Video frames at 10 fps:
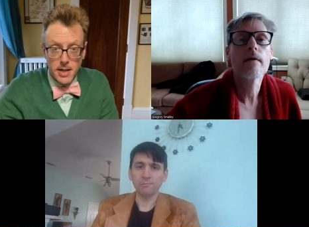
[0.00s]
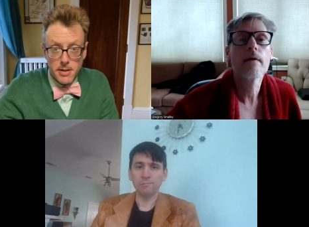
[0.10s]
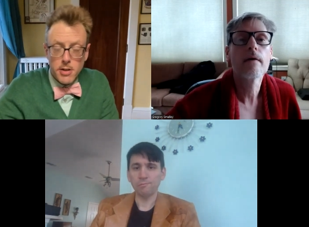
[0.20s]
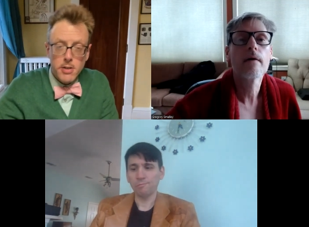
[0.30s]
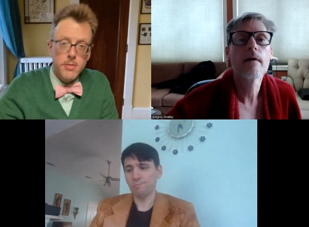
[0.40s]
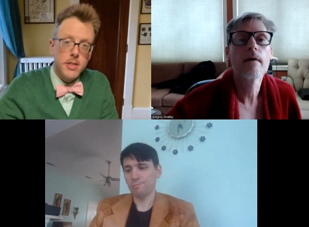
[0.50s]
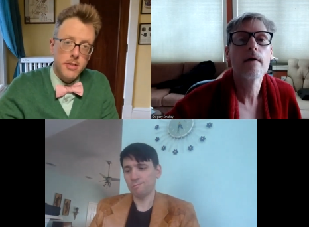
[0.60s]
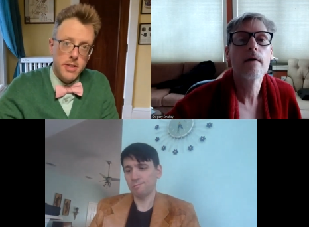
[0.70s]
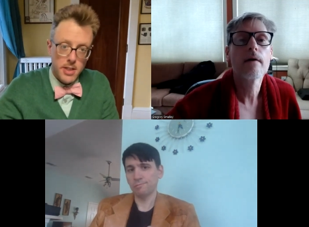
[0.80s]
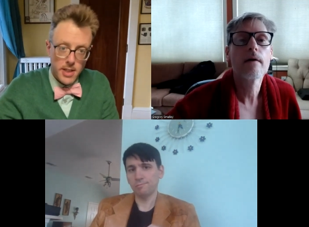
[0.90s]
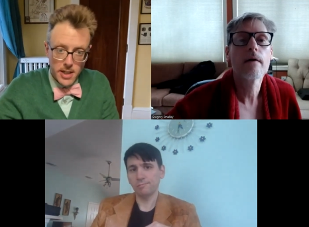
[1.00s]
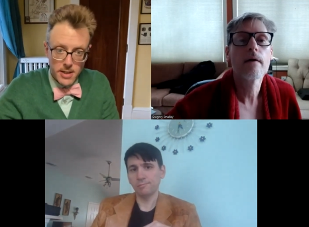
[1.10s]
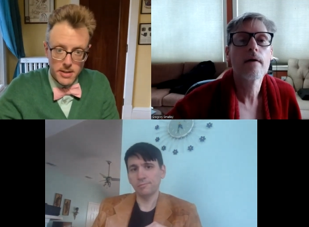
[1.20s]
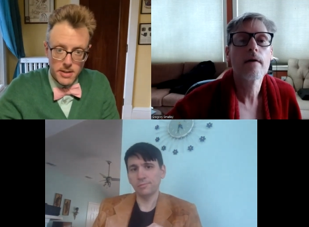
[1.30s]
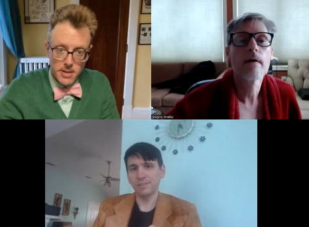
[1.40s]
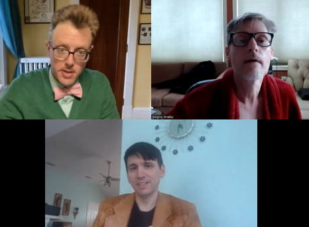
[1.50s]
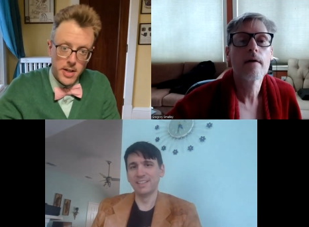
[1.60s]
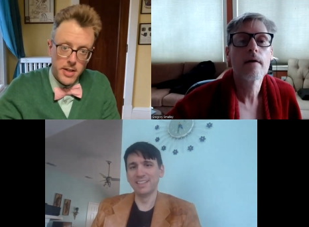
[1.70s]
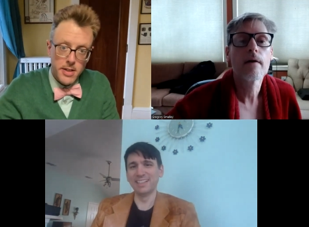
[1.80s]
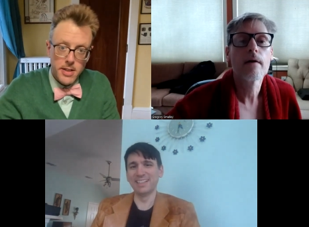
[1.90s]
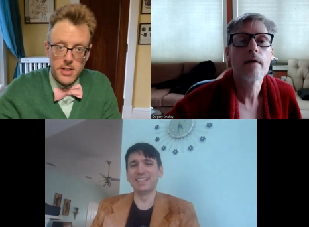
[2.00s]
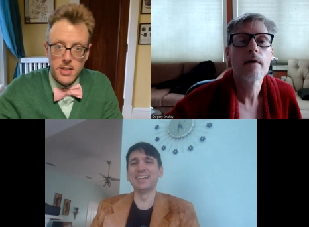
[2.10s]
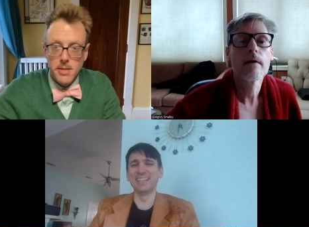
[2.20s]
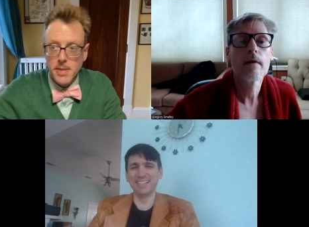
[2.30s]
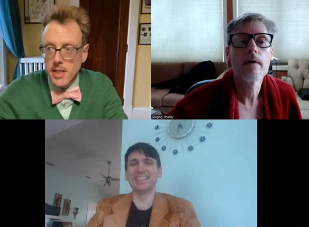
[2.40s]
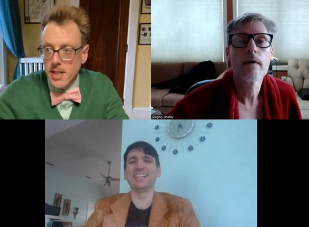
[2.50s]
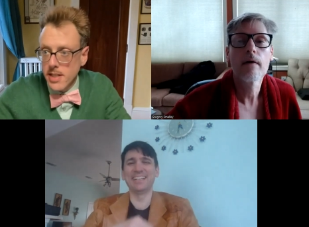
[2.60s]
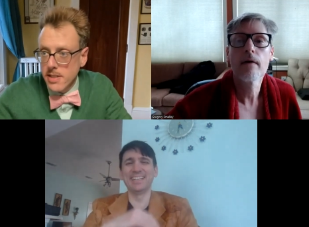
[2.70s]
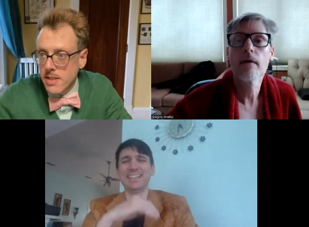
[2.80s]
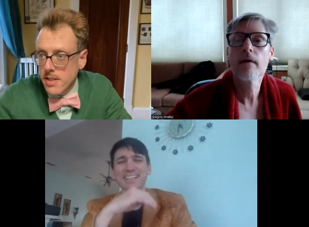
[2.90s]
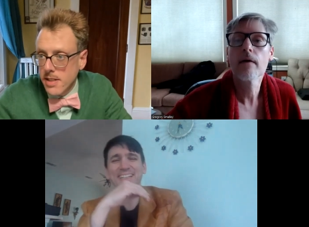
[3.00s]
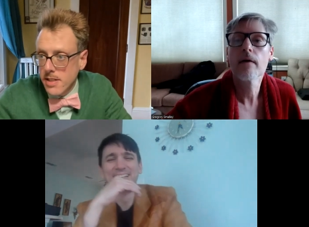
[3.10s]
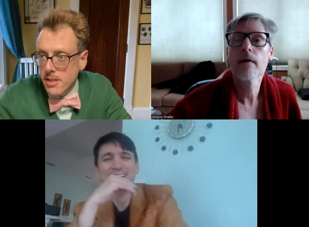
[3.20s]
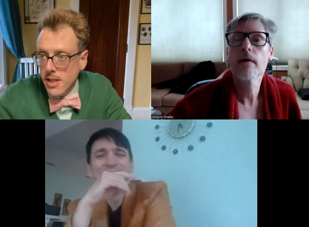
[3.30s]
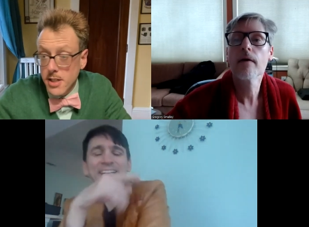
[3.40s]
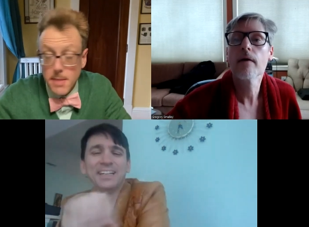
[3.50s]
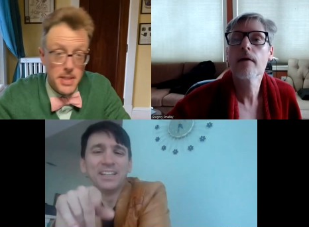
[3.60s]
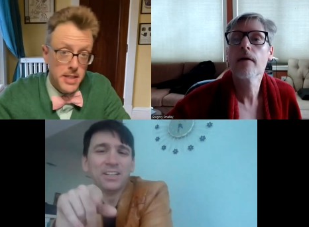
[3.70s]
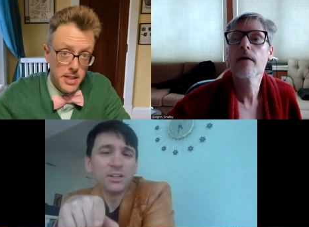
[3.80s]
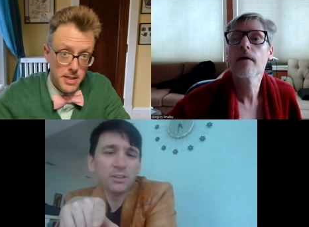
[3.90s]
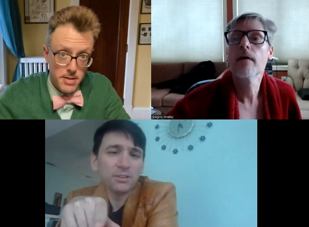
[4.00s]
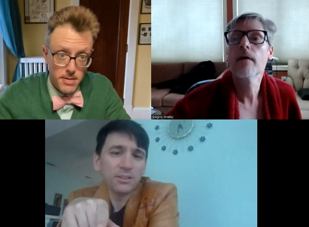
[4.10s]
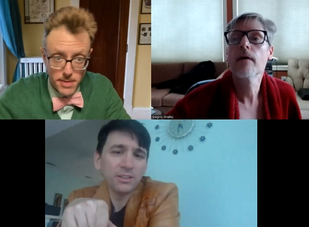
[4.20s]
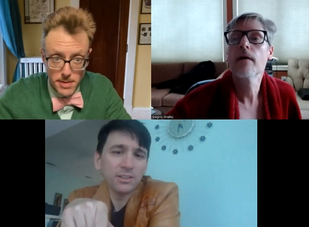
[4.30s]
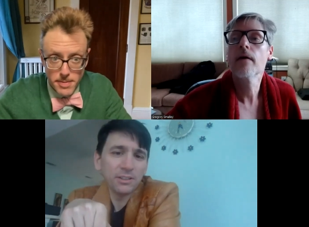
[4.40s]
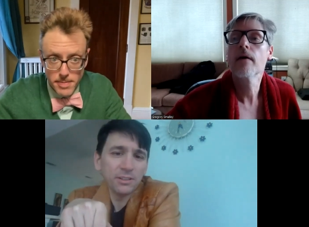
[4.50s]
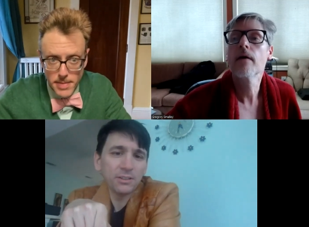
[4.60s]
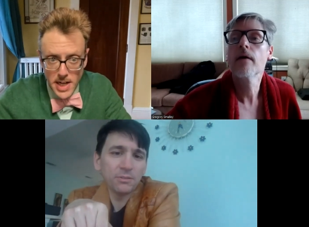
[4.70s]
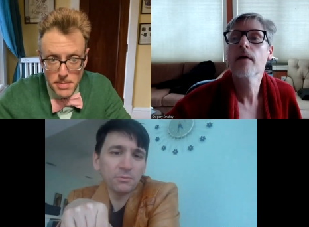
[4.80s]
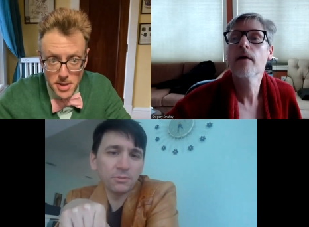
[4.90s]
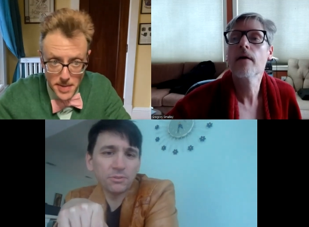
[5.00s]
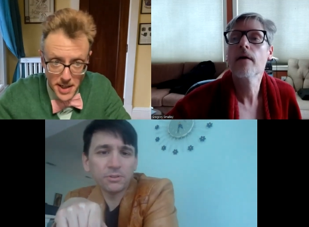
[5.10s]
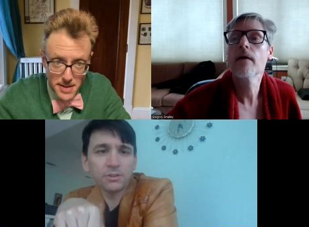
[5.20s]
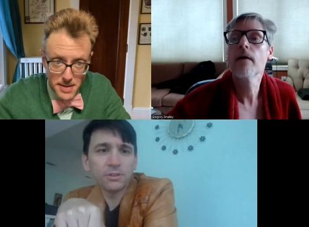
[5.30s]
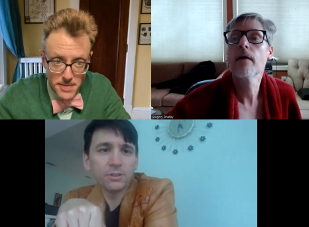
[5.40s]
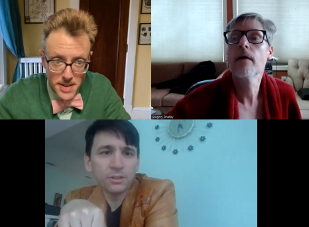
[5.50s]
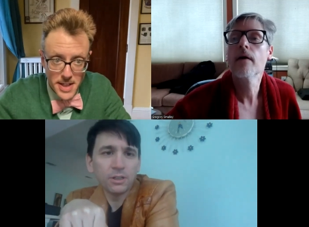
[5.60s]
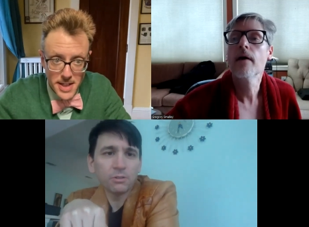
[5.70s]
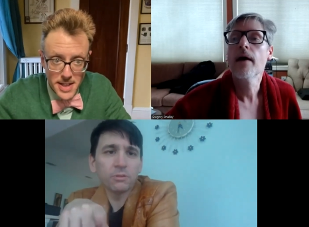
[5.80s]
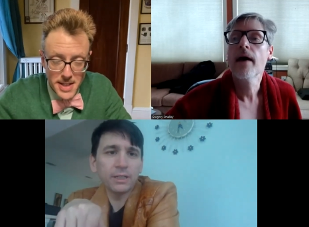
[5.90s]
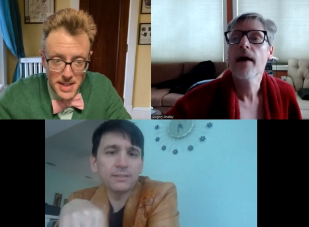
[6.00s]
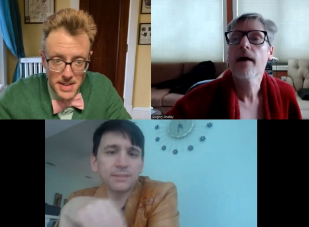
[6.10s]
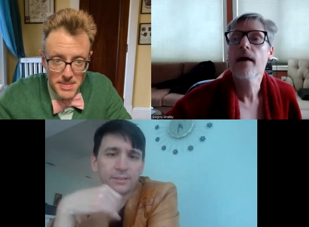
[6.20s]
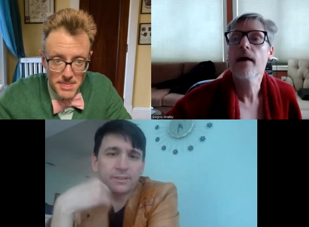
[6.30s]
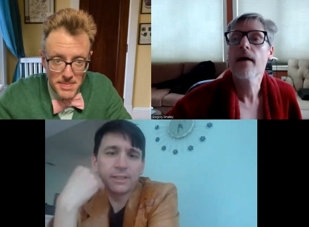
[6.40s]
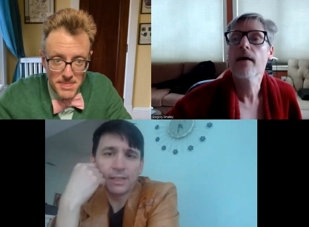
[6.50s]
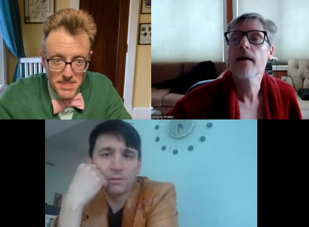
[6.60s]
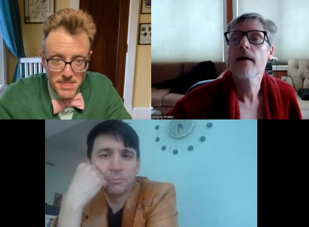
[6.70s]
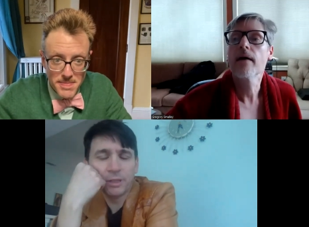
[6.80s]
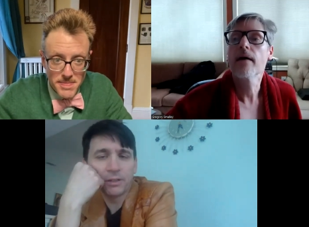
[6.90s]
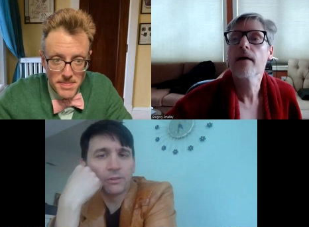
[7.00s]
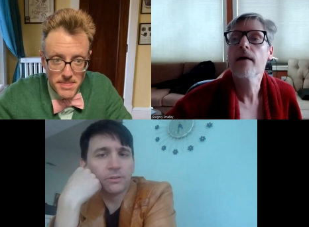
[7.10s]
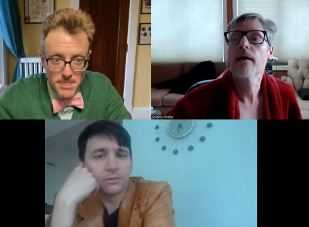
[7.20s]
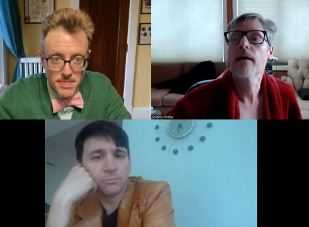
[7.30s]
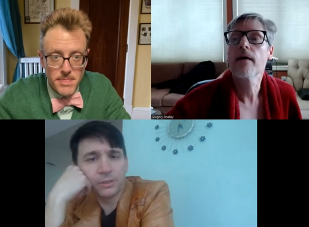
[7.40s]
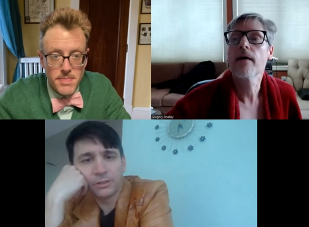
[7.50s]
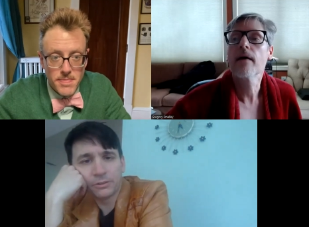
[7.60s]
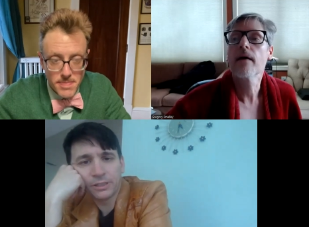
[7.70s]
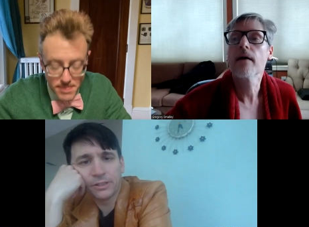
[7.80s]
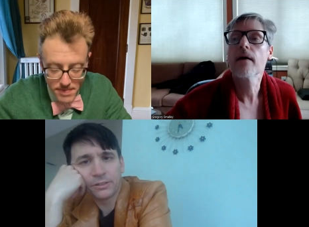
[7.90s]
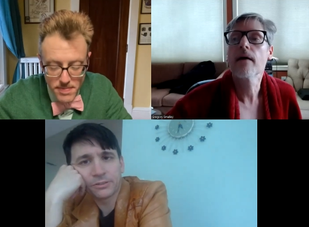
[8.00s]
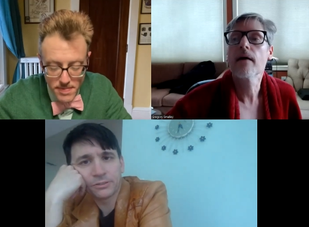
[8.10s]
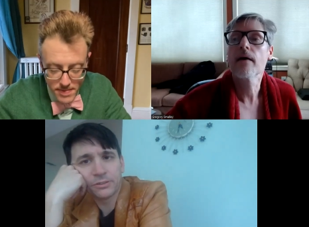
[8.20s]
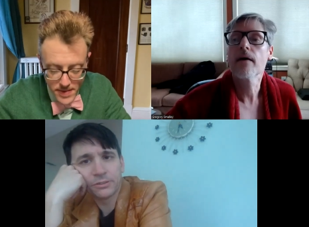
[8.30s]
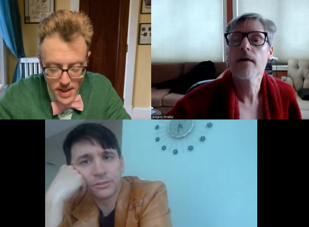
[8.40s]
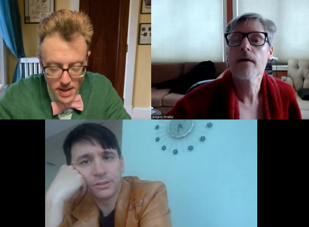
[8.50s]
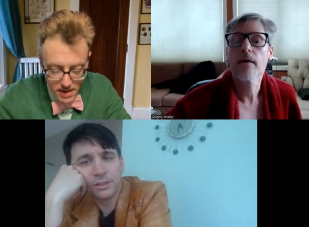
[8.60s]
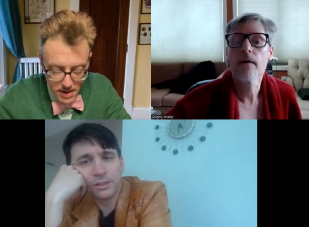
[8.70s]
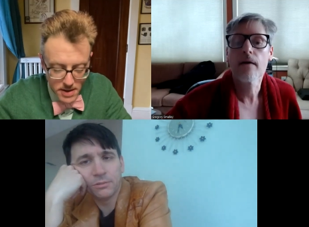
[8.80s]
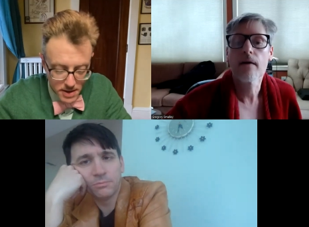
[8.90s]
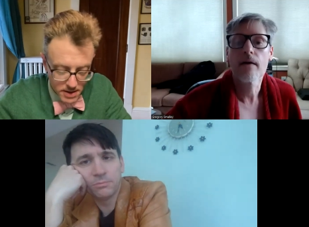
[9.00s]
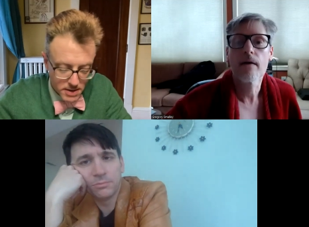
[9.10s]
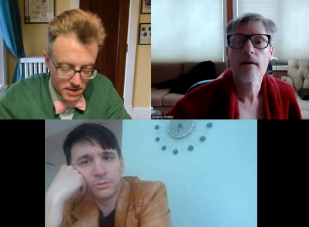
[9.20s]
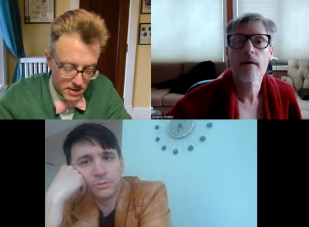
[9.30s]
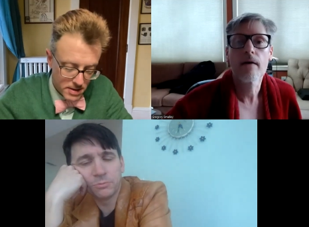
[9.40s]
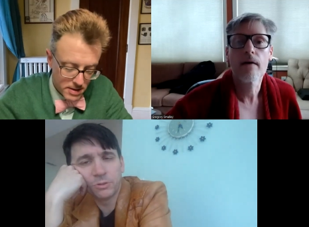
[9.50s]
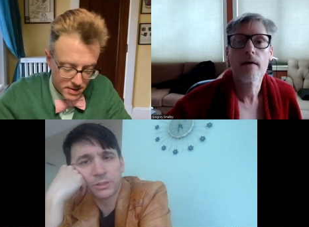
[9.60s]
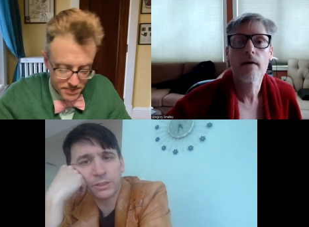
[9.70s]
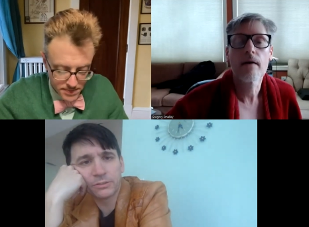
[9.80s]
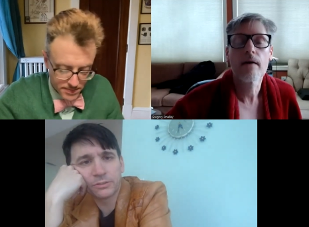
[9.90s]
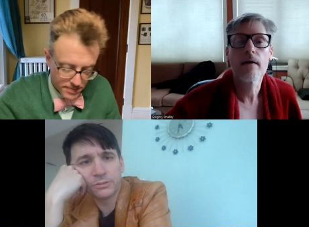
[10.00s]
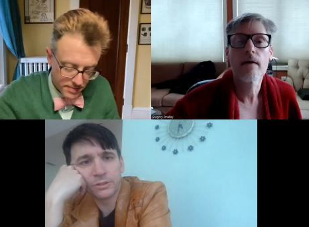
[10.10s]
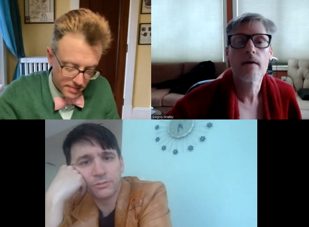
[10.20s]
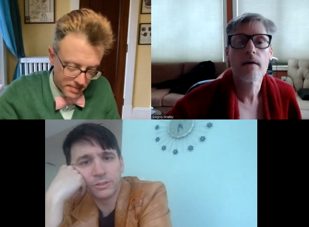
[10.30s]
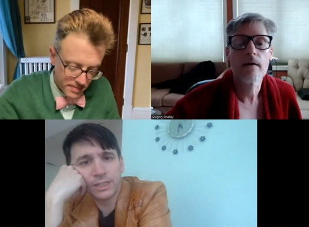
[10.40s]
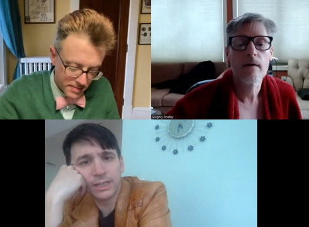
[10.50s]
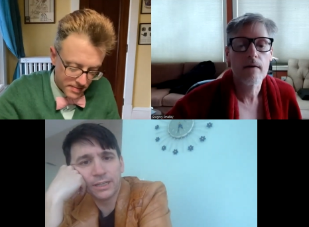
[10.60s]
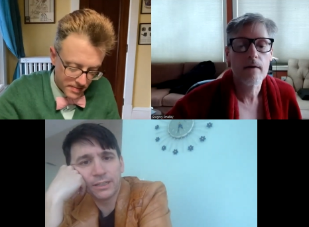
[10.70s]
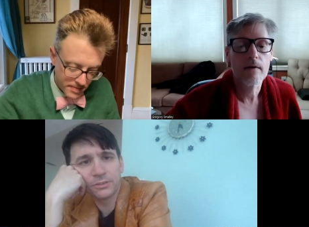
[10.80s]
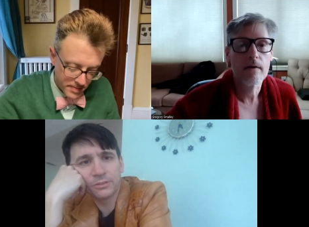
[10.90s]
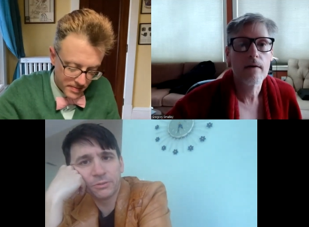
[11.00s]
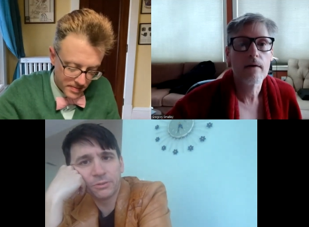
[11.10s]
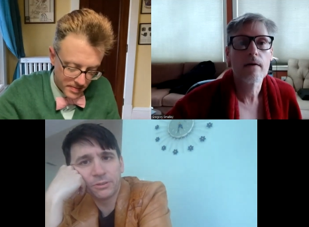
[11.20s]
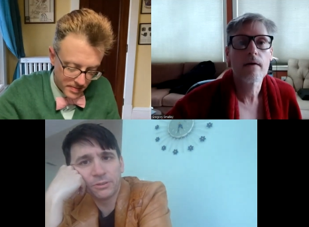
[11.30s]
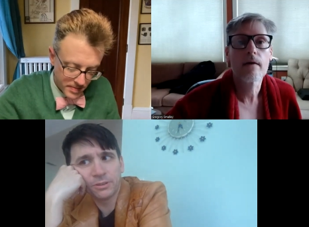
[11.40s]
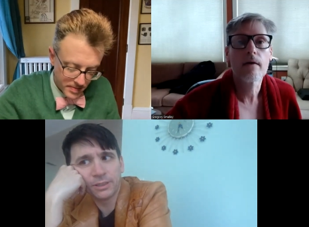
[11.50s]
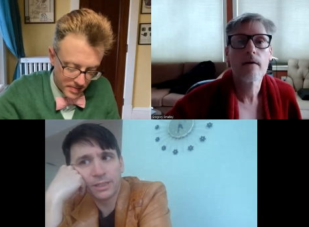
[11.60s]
Speaker 1: had no interesting characters. So I think that's going to be a nice uh, change up, at least for my perspective.
Speaker 2: Hereditary had a better better character, oh. uh, was more character driven. Yeah, I agree with you on